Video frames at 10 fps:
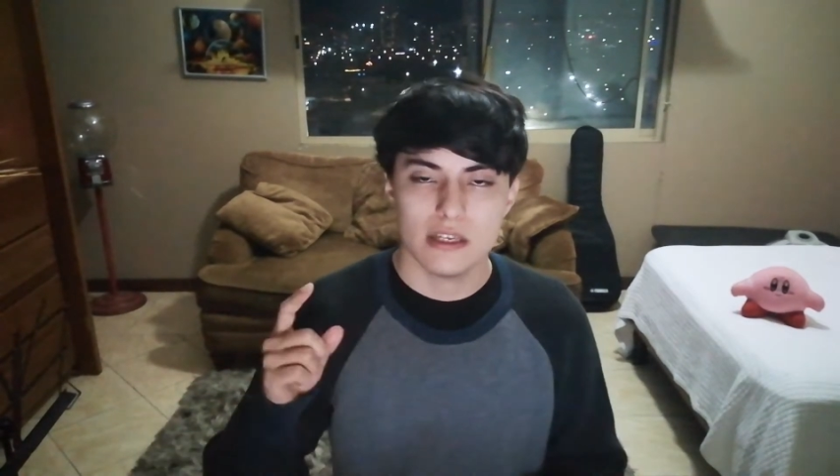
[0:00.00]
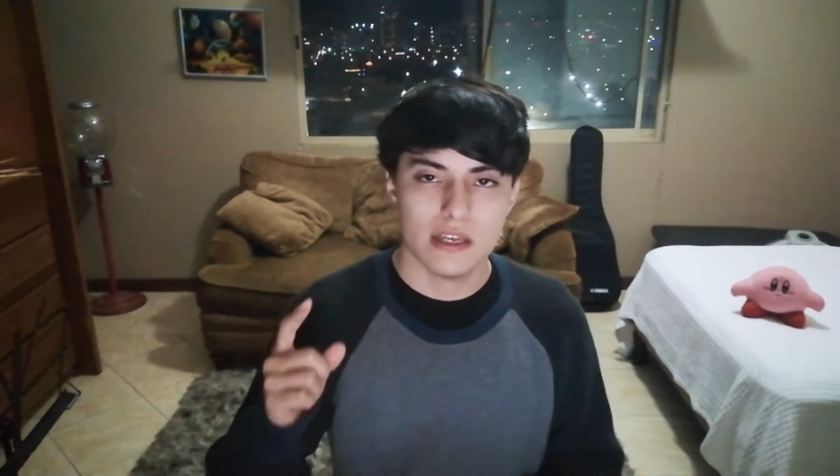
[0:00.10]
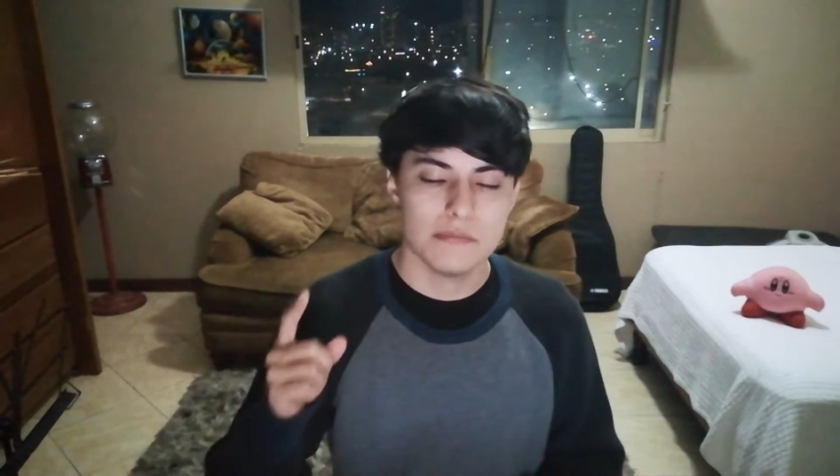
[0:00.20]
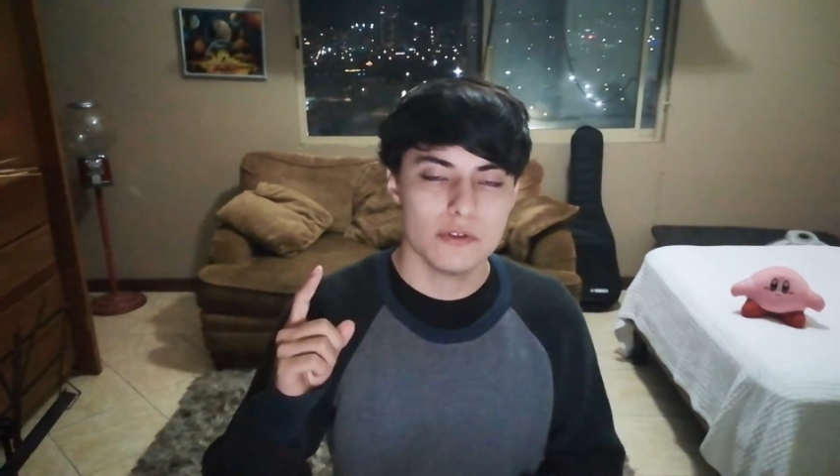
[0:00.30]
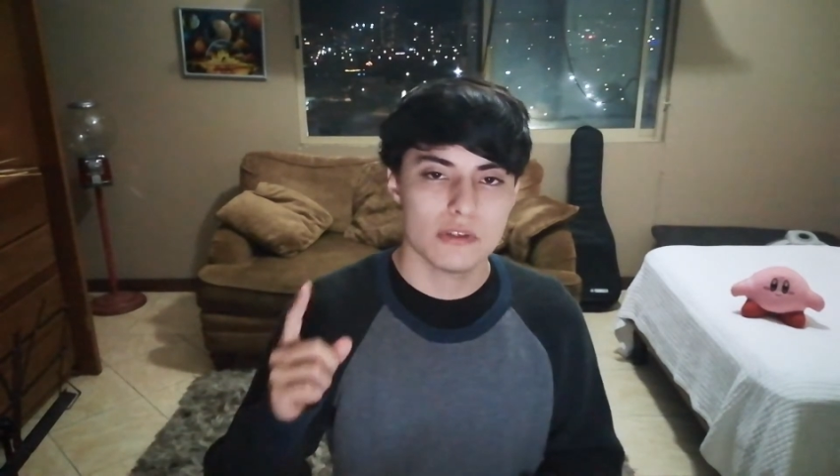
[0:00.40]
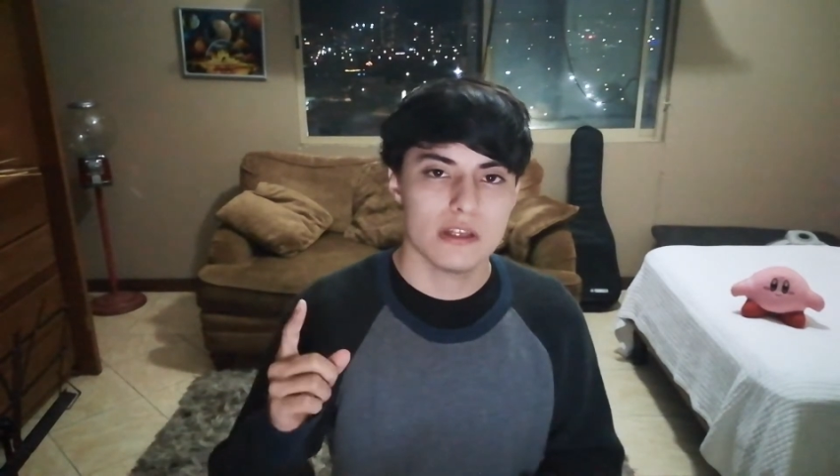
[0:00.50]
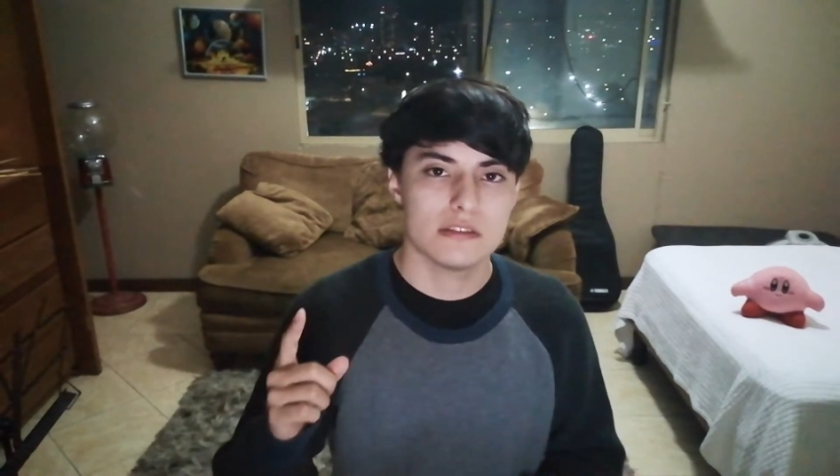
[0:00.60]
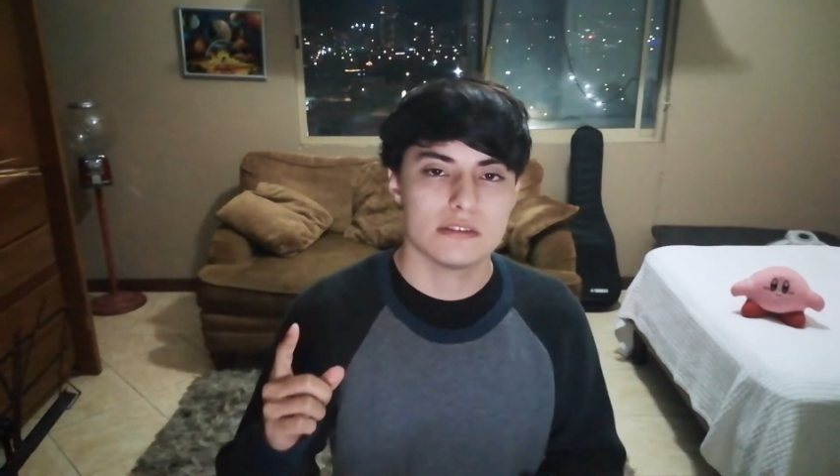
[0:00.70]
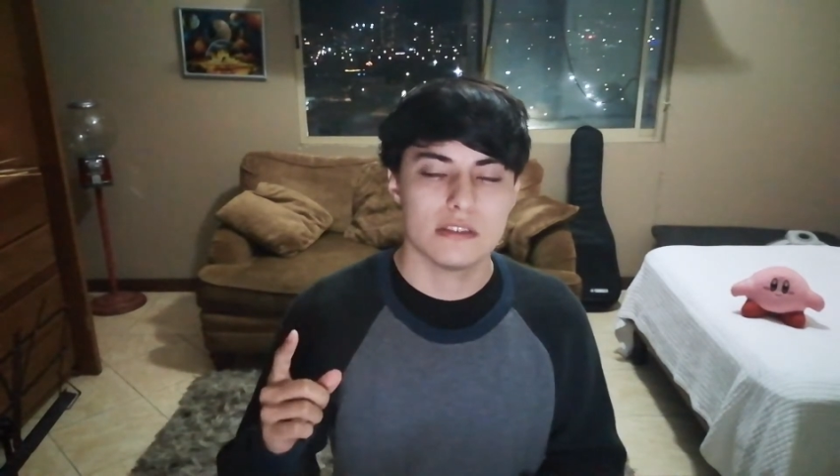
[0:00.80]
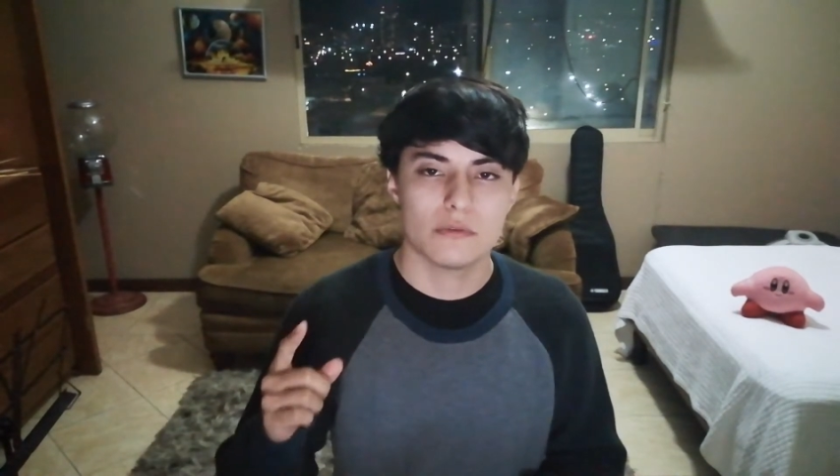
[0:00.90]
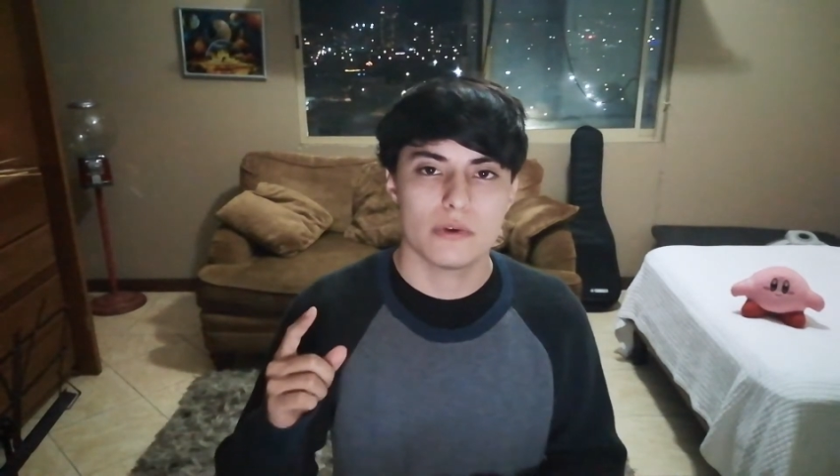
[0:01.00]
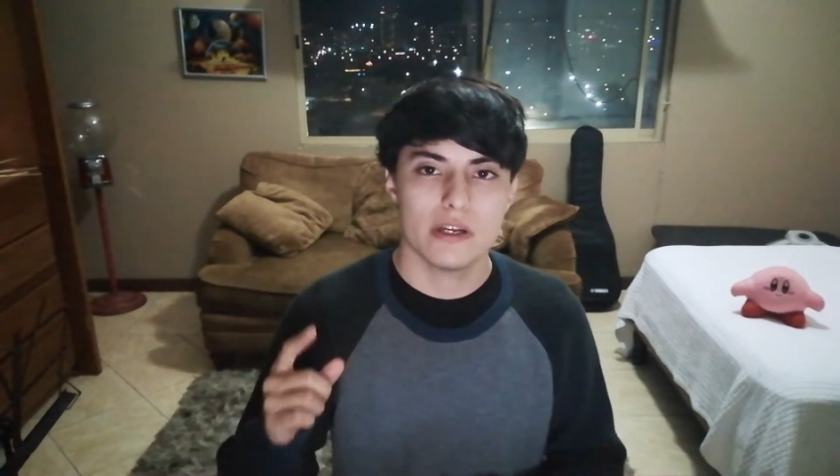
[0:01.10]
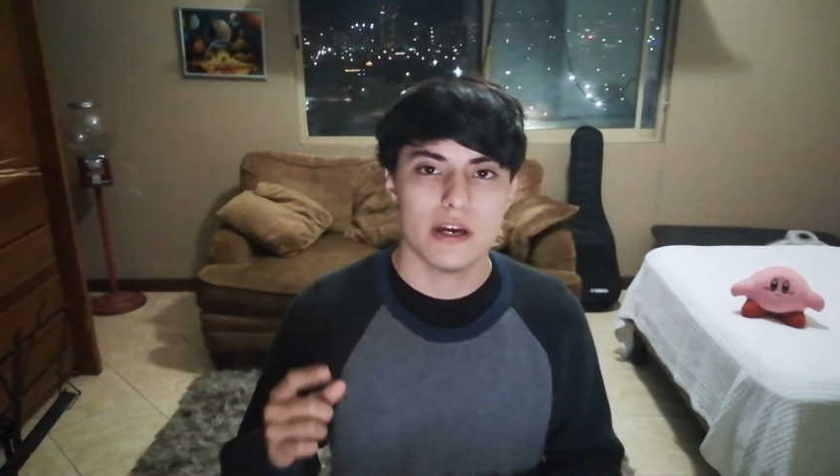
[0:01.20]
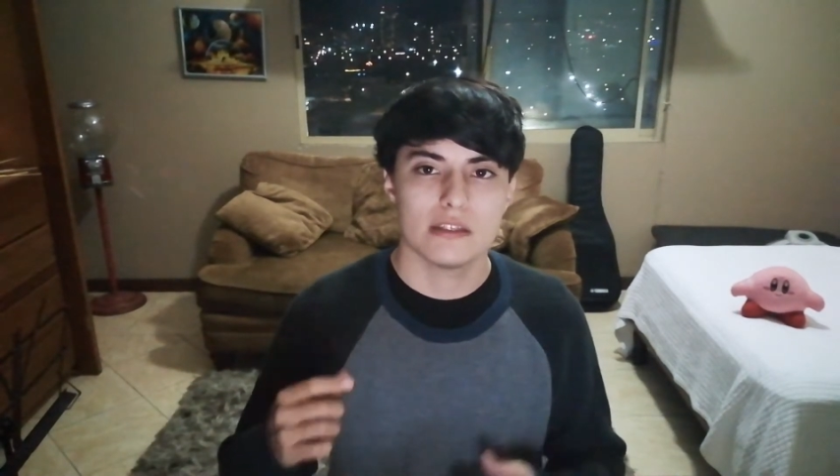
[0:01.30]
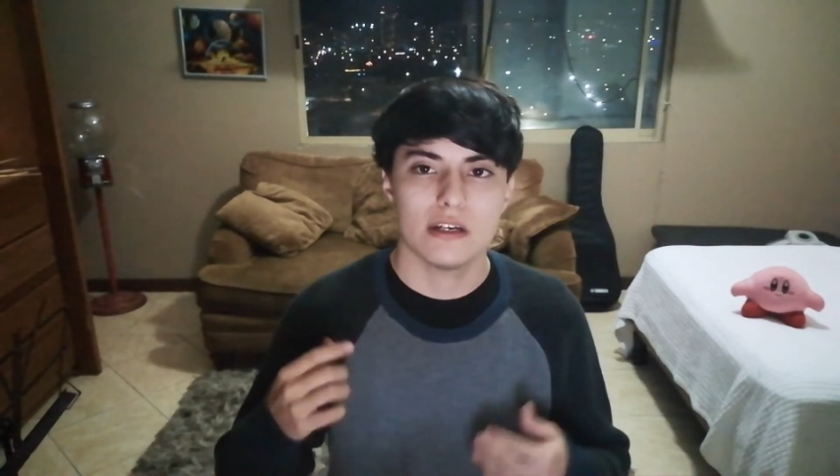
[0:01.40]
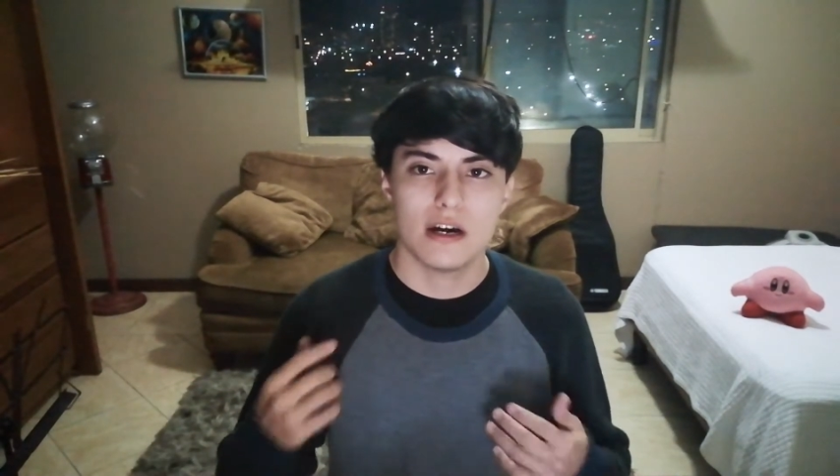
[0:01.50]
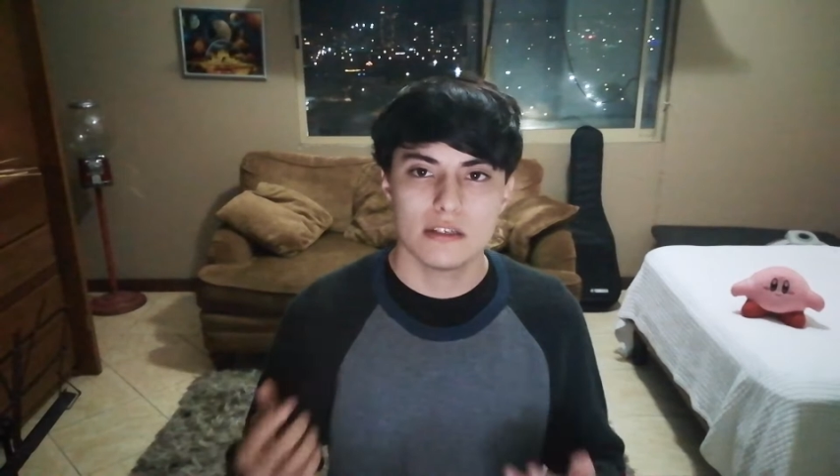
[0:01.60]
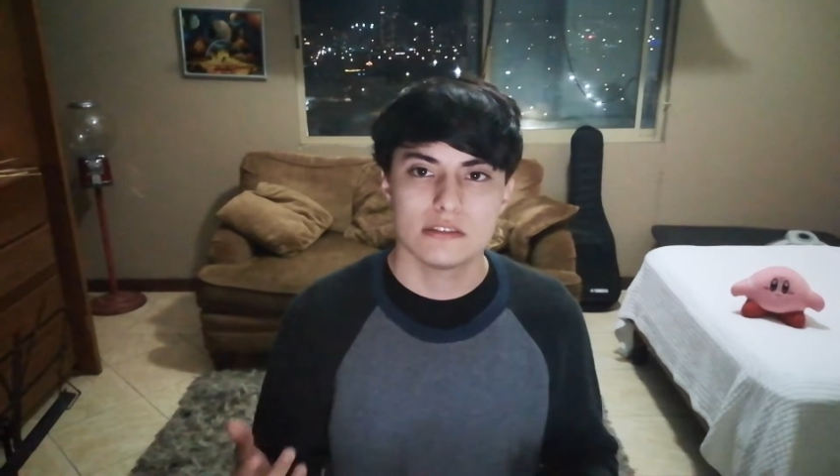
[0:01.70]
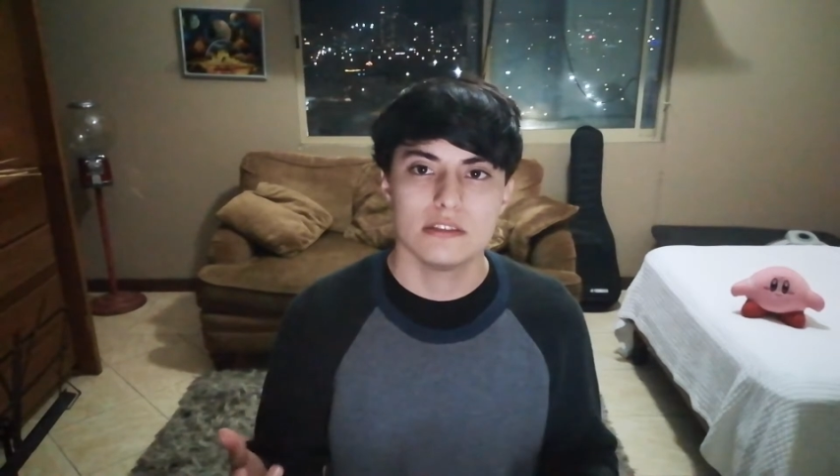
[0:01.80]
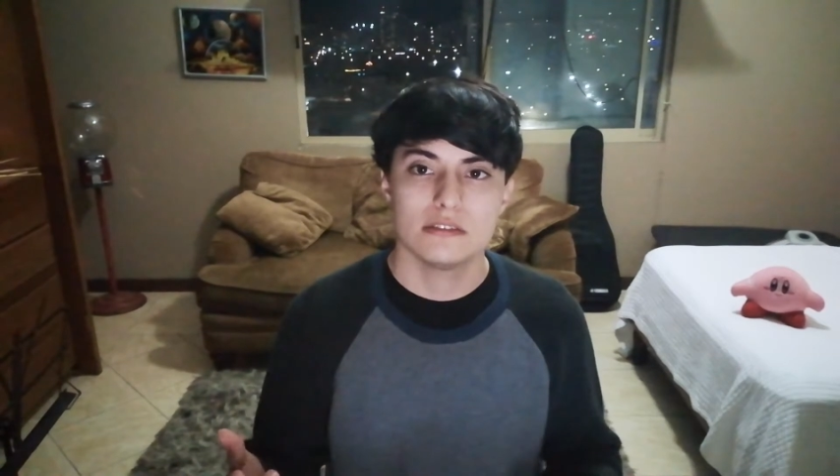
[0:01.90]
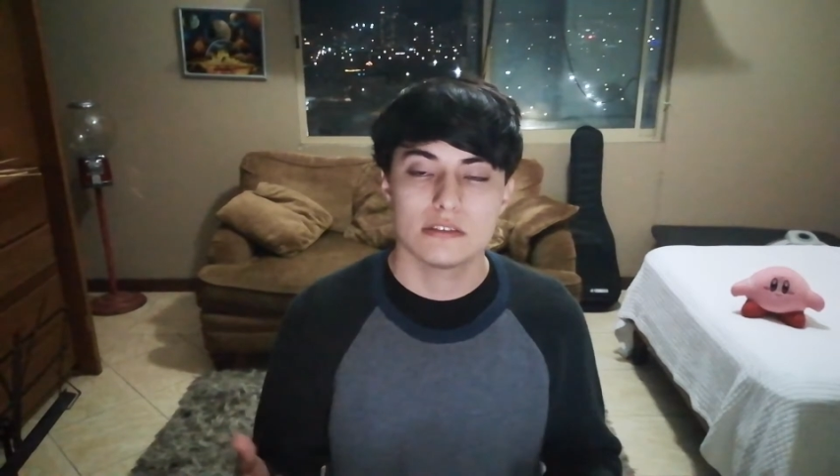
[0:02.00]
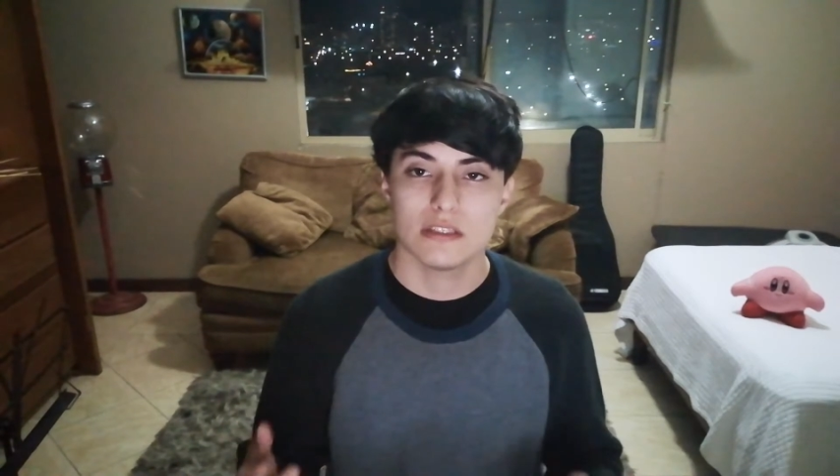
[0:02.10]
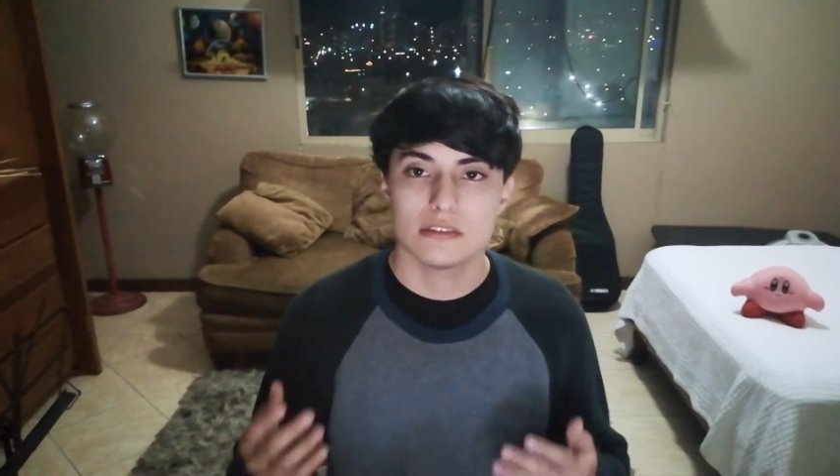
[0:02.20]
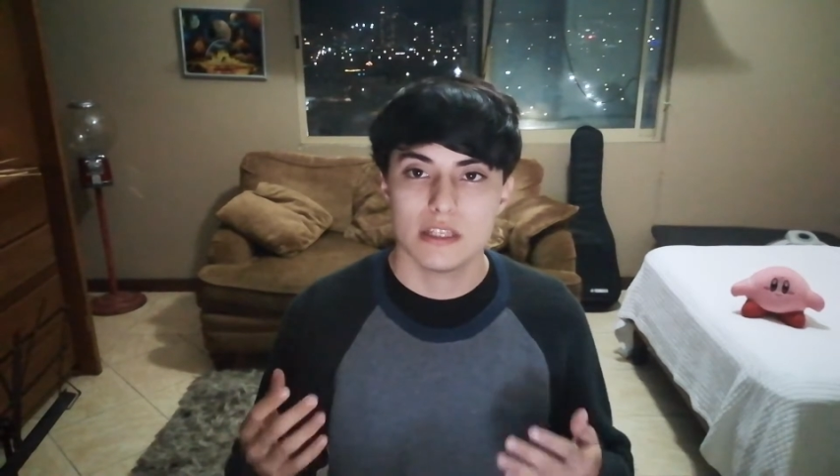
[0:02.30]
emulates the way an artist